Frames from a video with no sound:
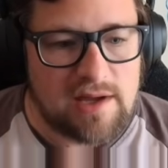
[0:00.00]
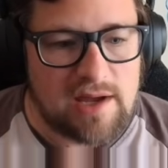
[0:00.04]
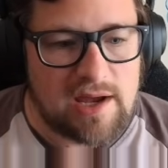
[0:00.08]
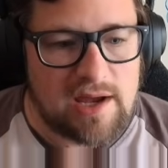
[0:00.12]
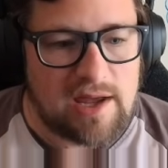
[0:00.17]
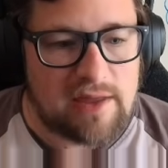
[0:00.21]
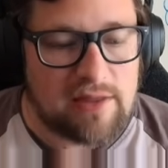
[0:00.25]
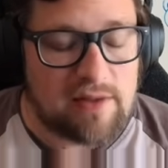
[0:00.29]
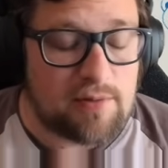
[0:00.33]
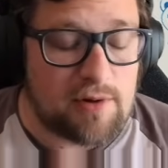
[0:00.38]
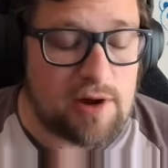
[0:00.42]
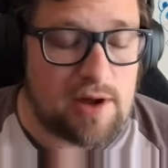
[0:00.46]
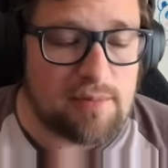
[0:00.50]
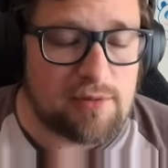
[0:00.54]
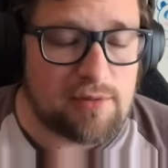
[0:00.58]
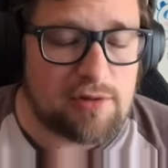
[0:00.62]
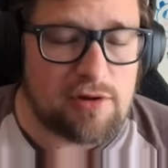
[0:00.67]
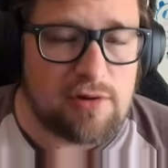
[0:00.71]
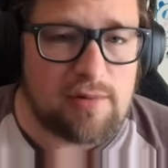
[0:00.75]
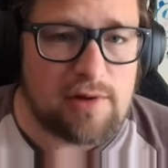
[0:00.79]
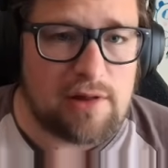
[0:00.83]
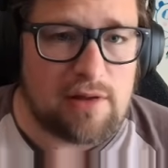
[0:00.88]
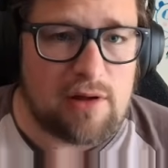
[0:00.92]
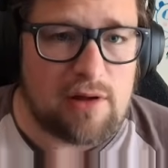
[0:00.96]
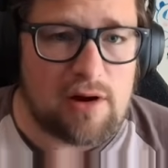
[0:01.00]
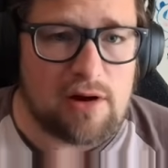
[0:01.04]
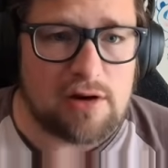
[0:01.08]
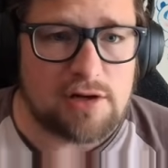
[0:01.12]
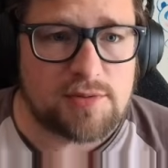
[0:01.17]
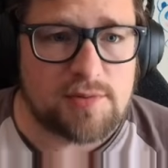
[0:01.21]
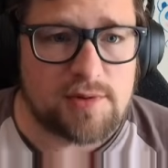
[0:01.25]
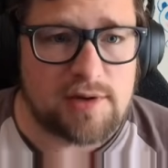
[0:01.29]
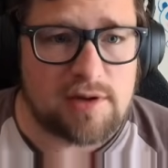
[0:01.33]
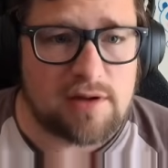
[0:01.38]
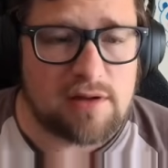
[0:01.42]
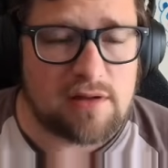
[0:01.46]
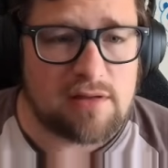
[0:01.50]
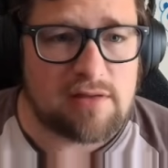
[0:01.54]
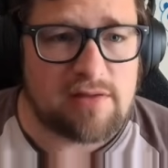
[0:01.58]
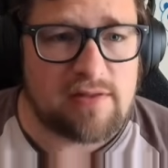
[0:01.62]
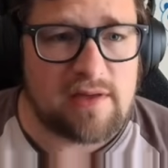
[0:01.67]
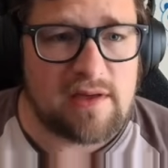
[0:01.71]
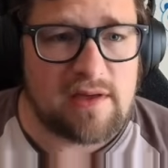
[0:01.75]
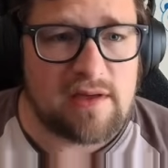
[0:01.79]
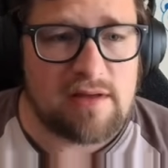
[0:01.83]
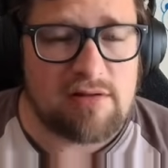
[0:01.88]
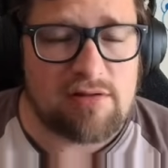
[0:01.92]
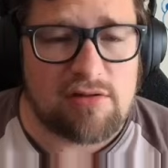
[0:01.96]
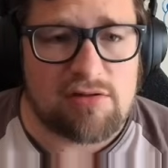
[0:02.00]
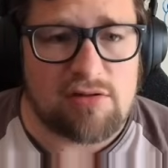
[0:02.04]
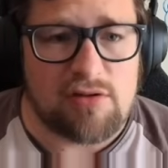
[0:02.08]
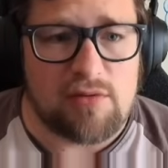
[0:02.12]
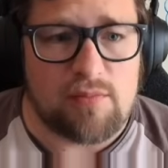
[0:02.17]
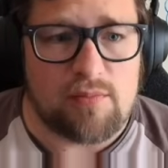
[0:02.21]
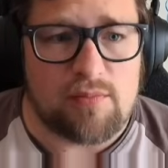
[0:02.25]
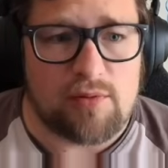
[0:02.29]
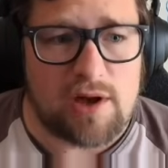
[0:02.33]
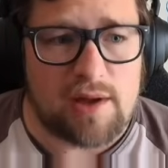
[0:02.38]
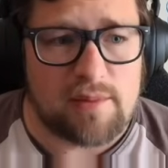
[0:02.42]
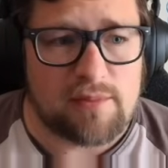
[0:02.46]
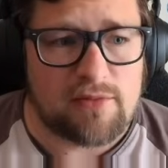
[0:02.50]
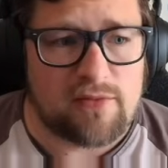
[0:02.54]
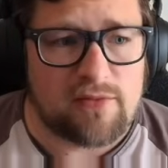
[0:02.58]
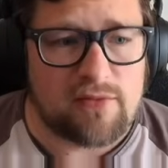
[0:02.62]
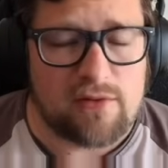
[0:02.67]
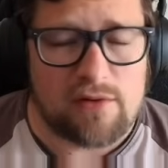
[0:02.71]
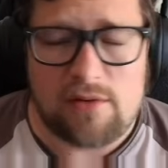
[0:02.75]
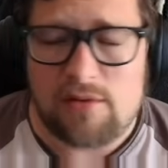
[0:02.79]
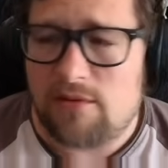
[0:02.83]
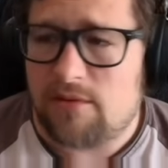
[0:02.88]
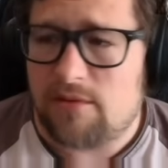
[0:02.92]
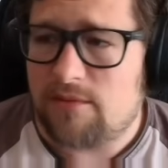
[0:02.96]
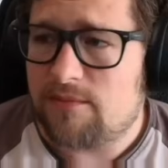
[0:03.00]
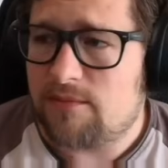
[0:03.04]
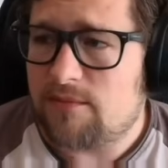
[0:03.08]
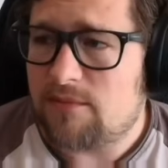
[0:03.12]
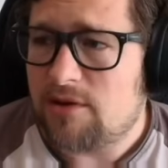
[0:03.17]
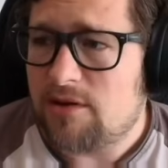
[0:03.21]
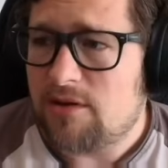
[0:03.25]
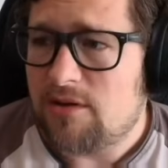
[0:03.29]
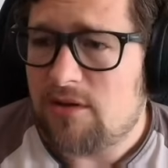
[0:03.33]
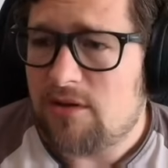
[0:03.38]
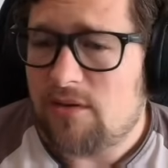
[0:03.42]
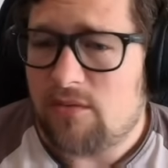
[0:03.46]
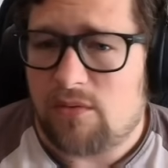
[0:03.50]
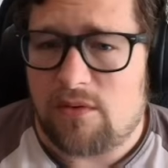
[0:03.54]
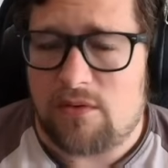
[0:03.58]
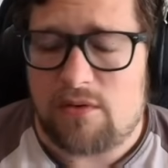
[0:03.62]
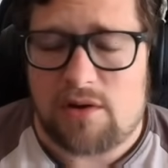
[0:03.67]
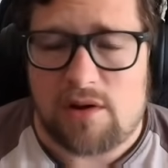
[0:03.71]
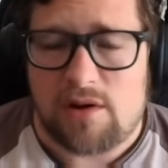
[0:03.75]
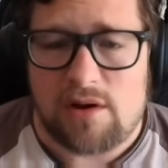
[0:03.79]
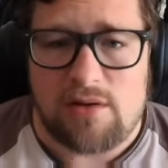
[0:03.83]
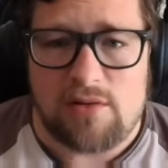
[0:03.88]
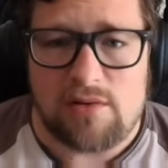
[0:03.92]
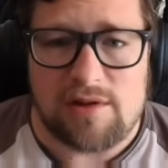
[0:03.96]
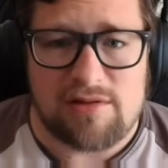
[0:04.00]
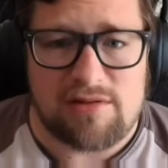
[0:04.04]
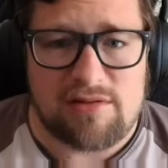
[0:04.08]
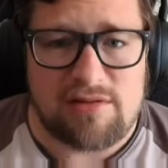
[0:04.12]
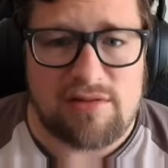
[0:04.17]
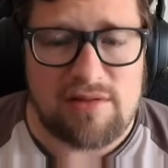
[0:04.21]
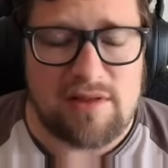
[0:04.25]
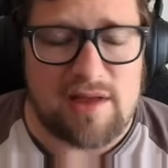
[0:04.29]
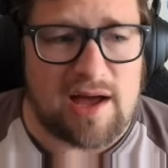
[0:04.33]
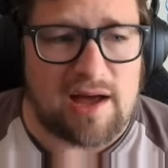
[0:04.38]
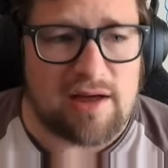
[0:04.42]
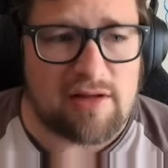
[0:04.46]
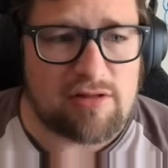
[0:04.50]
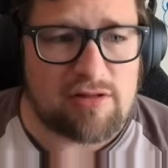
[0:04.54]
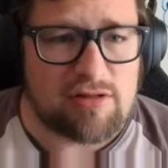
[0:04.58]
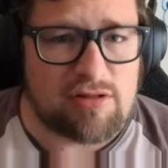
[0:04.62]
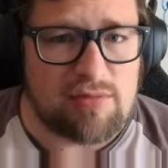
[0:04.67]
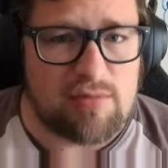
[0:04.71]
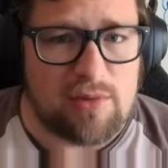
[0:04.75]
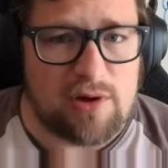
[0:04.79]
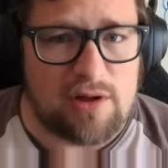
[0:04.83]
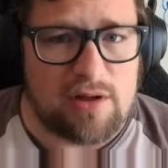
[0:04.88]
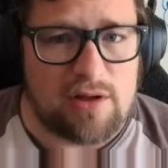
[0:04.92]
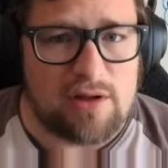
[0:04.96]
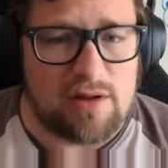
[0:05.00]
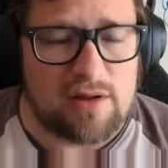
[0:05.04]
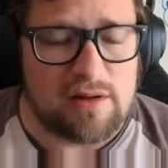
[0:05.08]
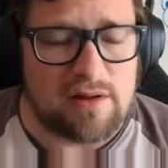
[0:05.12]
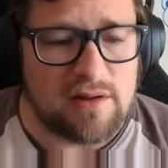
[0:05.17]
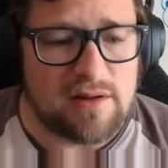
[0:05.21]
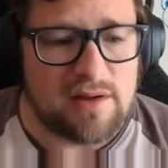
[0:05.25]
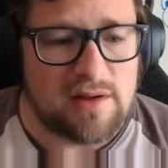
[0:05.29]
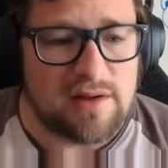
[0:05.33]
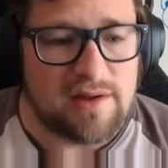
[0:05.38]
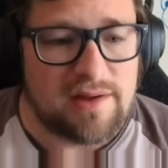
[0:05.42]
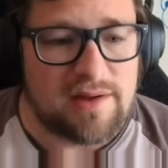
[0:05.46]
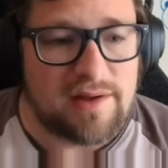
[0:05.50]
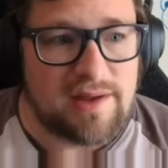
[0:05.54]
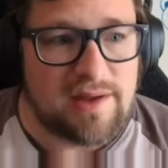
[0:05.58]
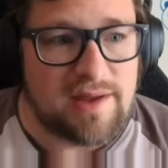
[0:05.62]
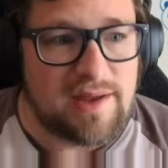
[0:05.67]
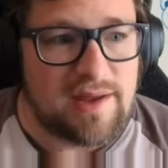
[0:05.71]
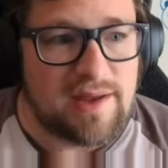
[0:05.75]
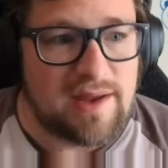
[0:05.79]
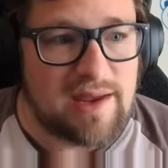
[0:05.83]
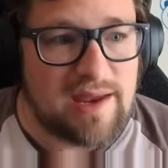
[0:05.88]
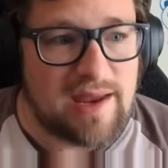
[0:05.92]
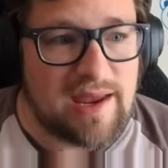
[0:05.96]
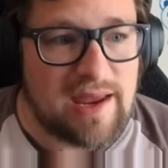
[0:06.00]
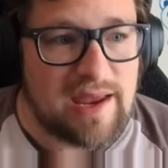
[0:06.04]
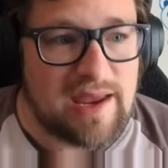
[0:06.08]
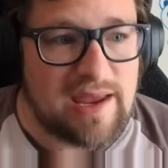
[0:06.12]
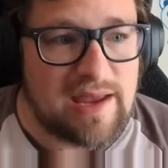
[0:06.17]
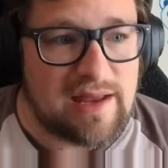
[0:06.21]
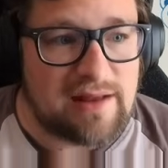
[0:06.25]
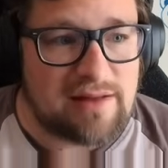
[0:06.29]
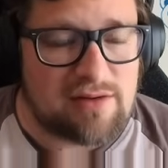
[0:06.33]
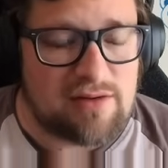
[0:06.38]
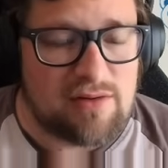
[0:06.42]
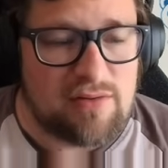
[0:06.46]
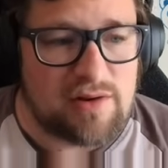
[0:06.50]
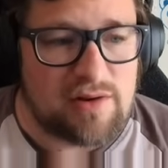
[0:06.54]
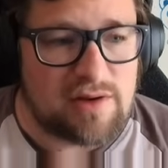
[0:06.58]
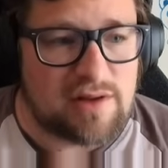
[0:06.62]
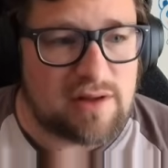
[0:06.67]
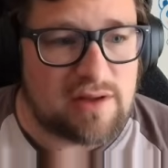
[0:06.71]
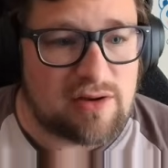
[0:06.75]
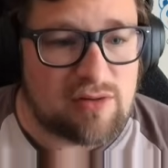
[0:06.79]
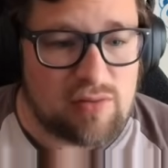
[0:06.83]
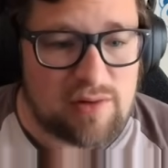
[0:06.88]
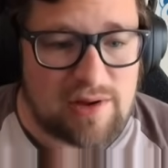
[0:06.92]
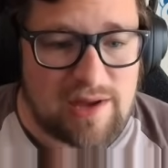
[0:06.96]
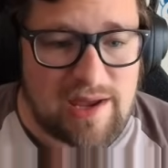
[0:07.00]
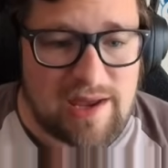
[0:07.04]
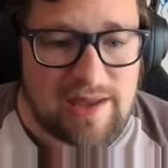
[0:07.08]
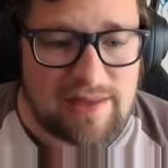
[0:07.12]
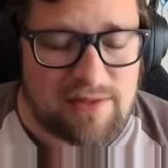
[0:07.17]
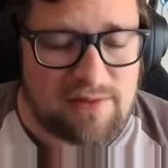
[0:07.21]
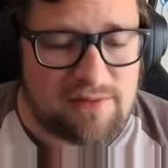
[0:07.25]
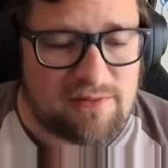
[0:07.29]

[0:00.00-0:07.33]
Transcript: And the prompt's going to be large because the system prompt from Roo Code is not small. It's going to create the